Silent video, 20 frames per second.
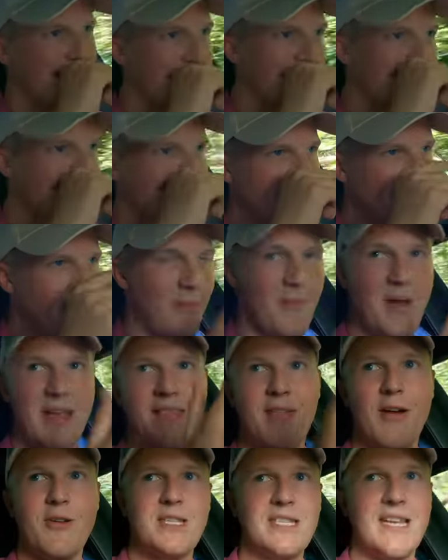I mean,
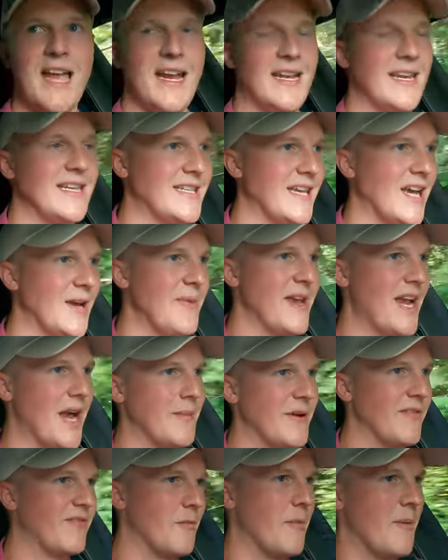those cyclists heard me
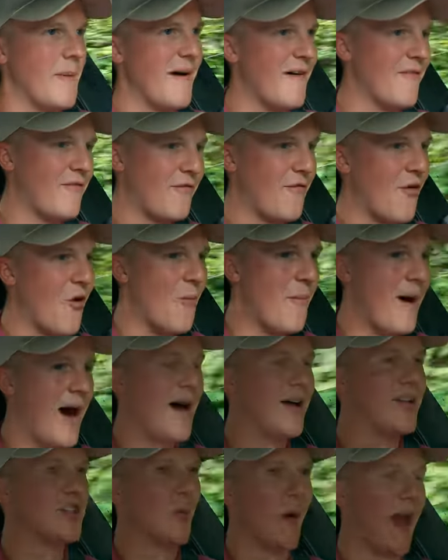coming from about 4
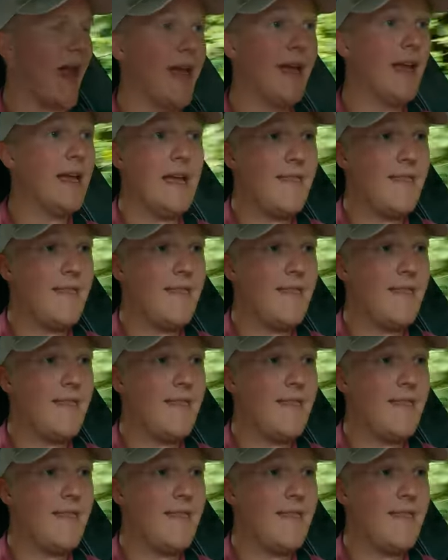miles away.